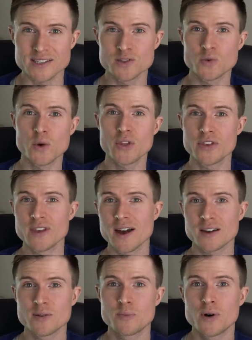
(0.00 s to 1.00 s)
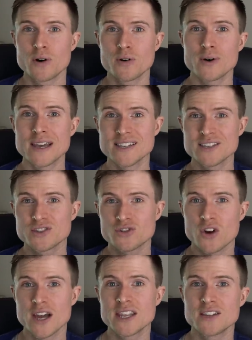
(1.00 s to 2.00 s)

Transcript: It's with Jacopo, and he's trying